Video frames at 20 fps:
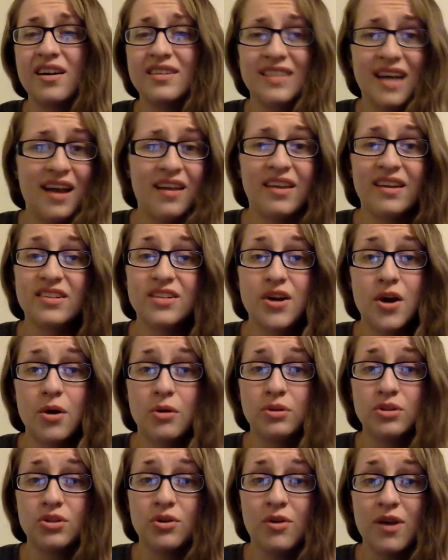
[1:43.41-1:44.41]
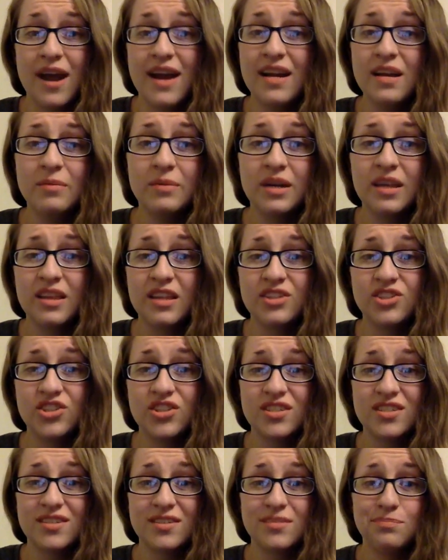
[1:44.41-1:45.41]
a dialect coach or anybody that's
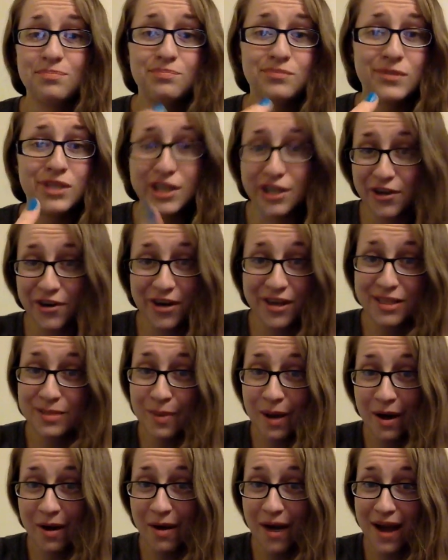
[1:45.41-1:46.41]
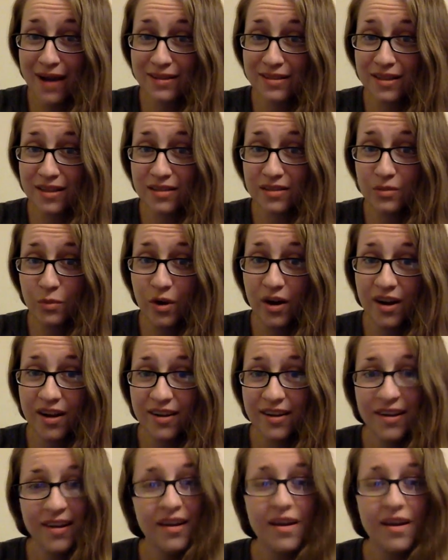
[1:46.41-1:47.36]
just curious about how accents work,